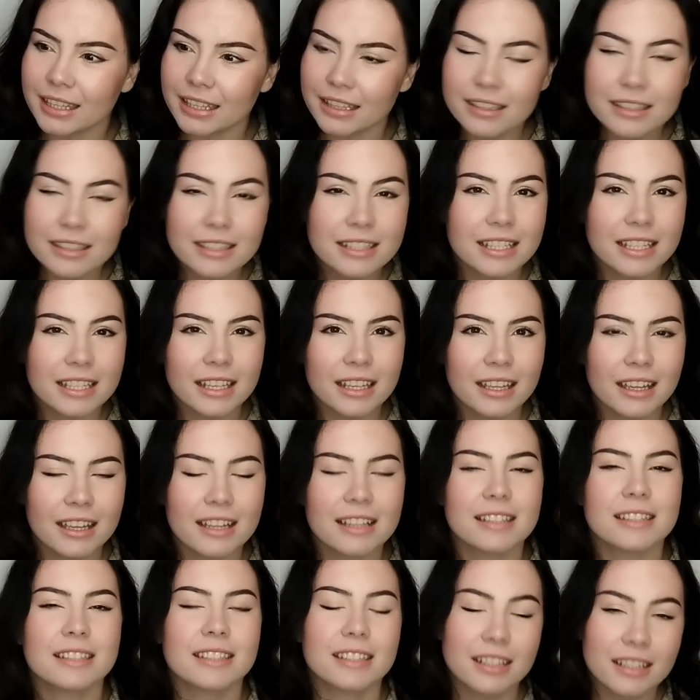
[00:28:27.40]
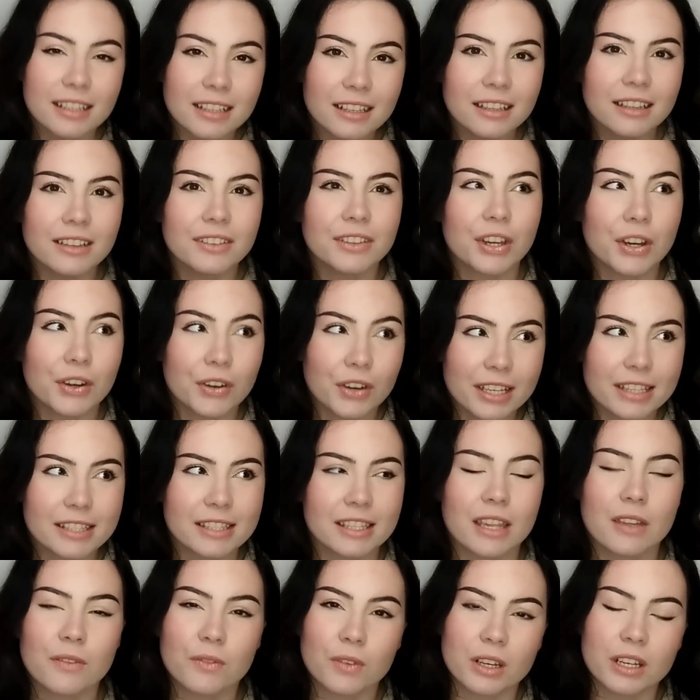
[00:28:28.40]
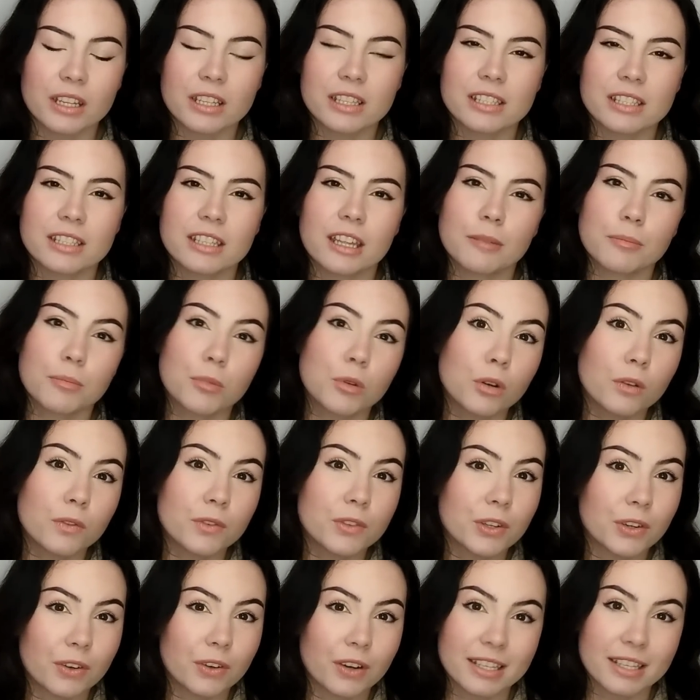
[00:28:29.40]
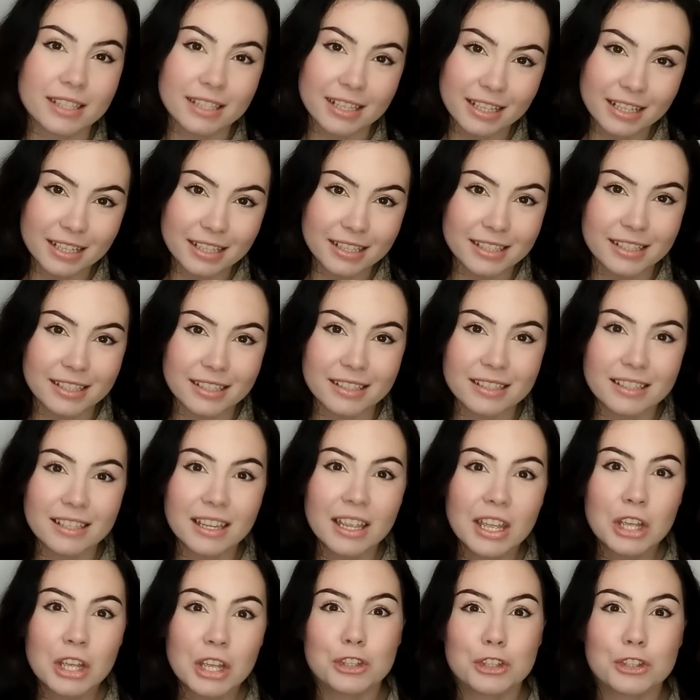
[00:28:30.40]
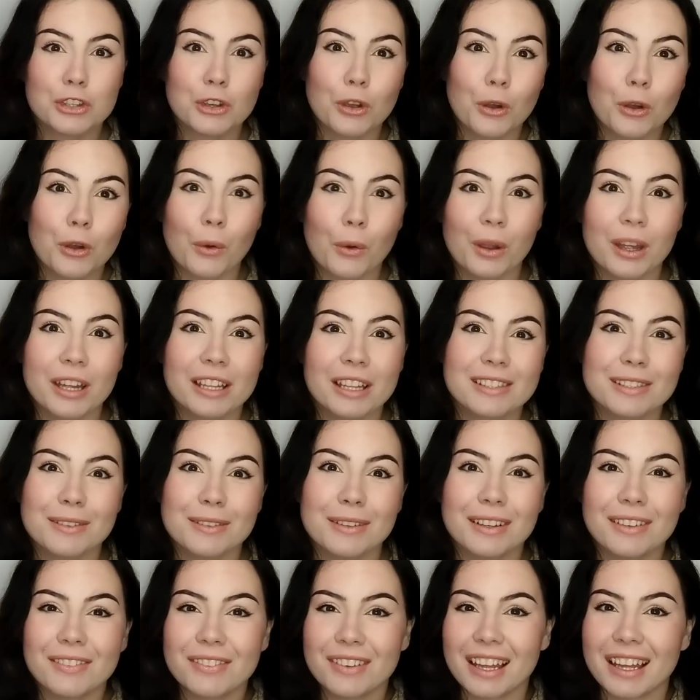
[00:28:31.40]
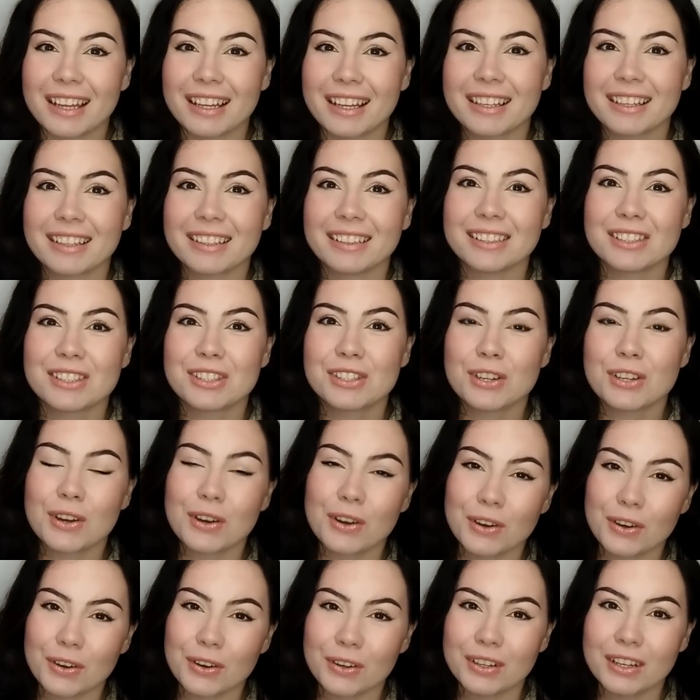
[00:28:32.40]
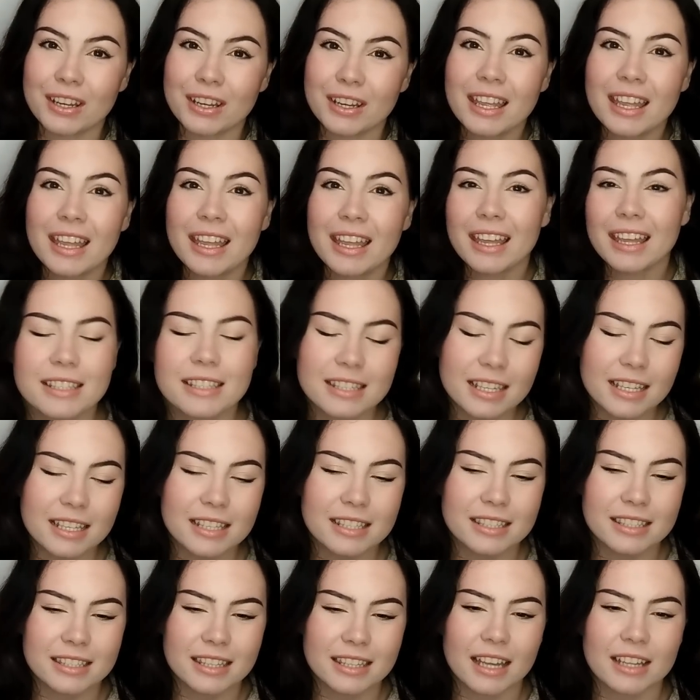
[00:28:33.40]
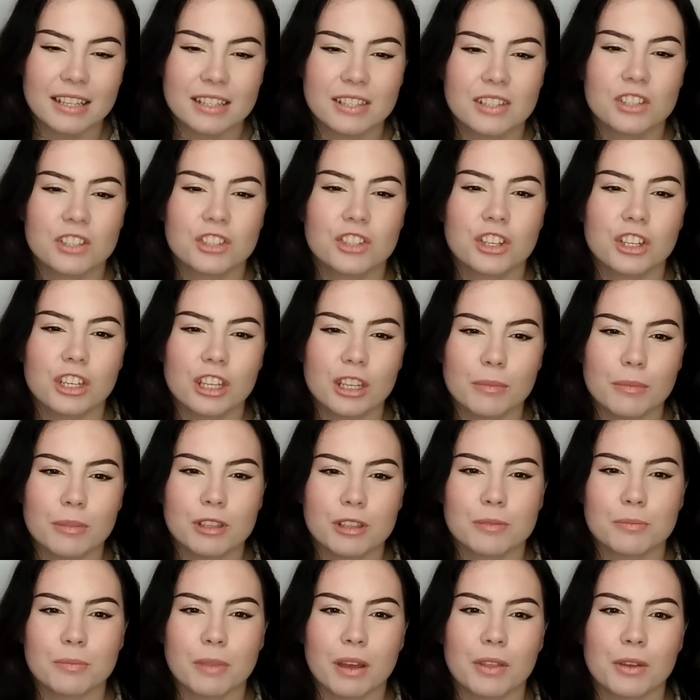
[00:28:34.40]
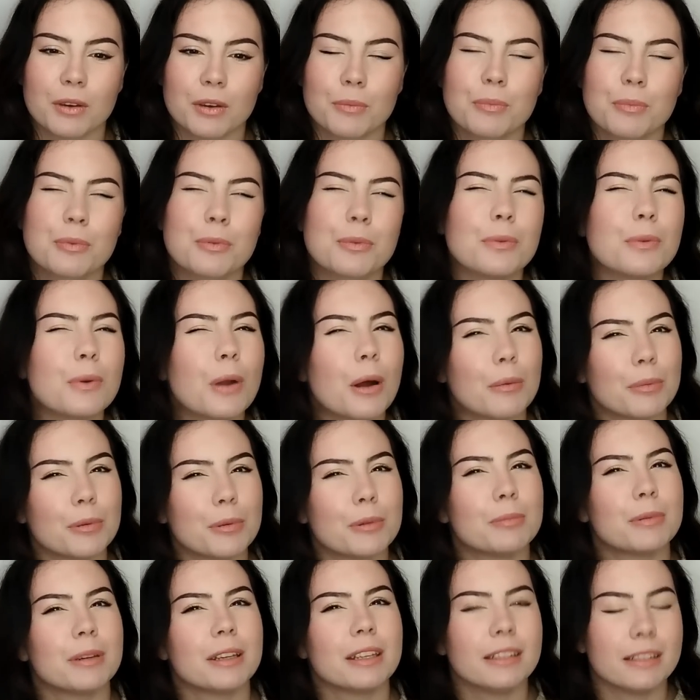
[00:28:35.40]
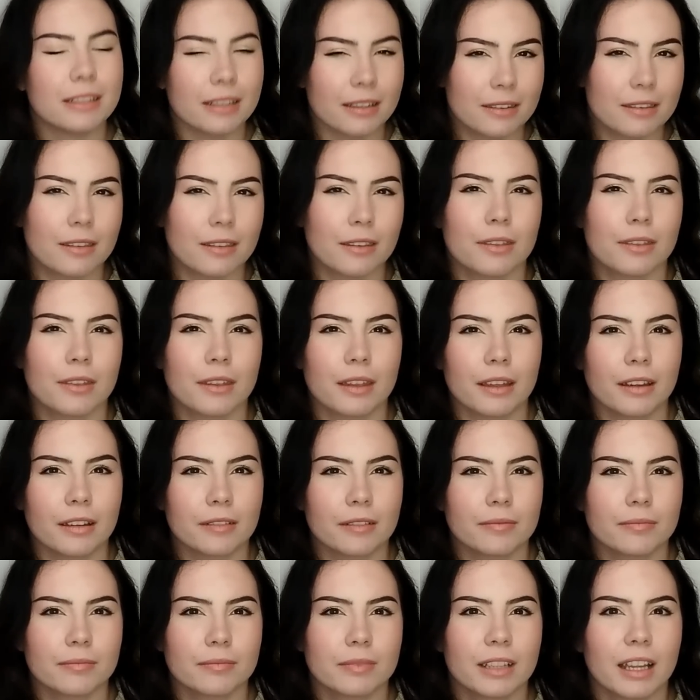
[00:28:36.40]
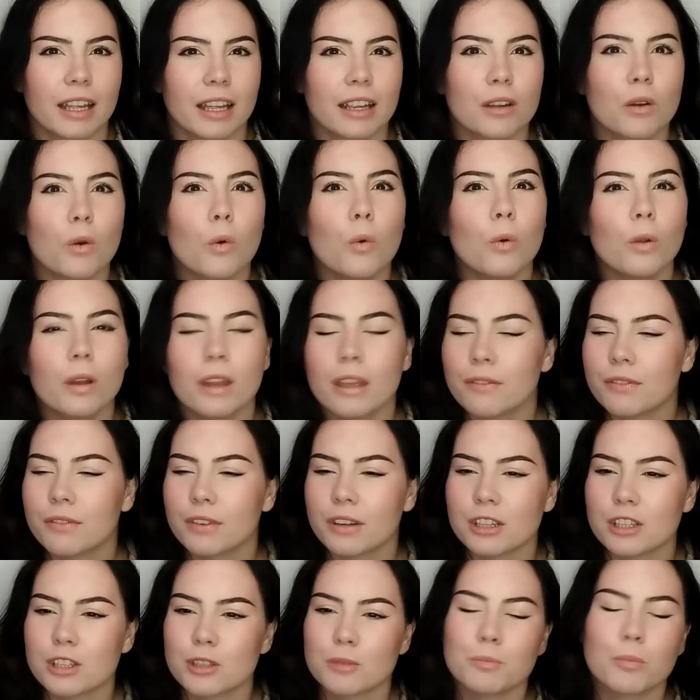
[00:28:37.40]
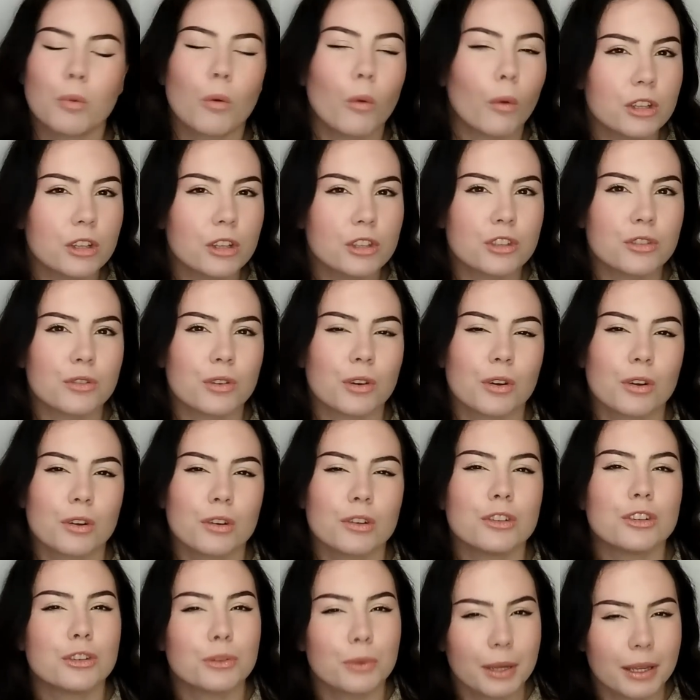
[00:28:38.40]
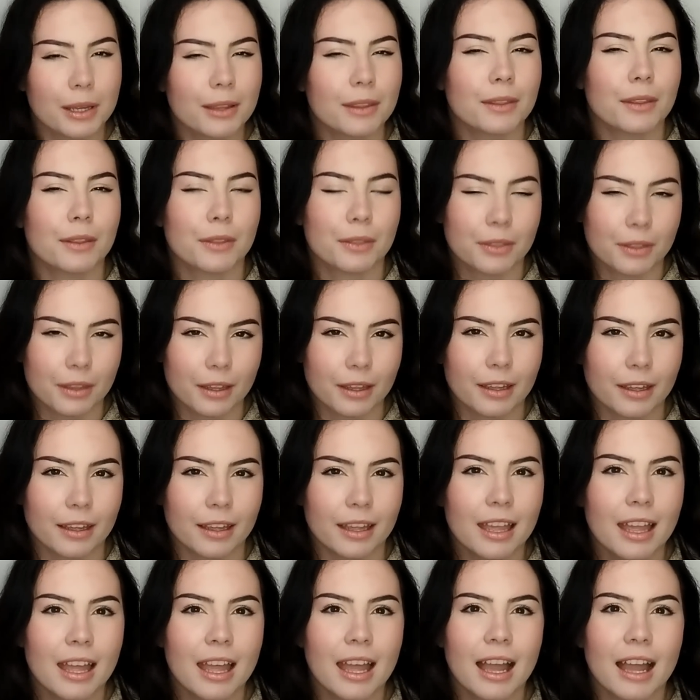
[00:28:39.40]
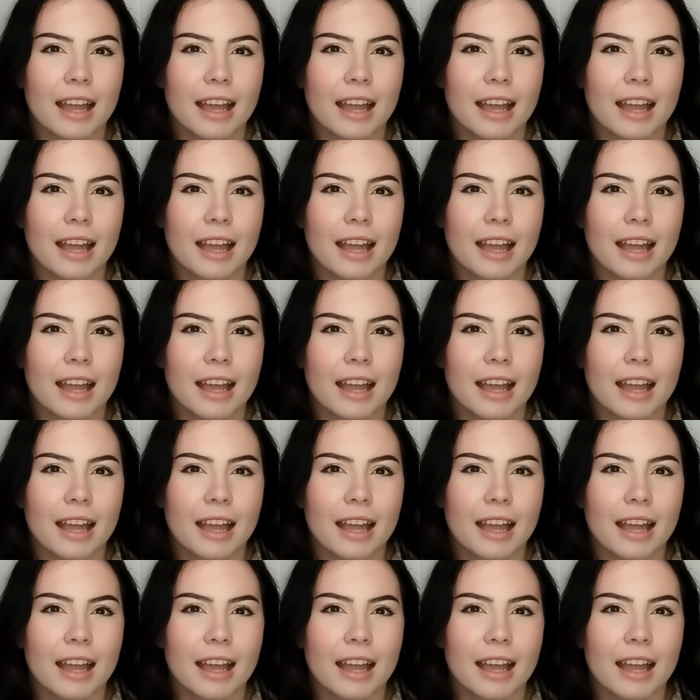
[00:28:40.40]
guilty until there is evidence that proves her as innocent. So it's sort of like a little turn. It says that Chidimma's mother probably did the thing. Like, all evidence point to her doing the thing.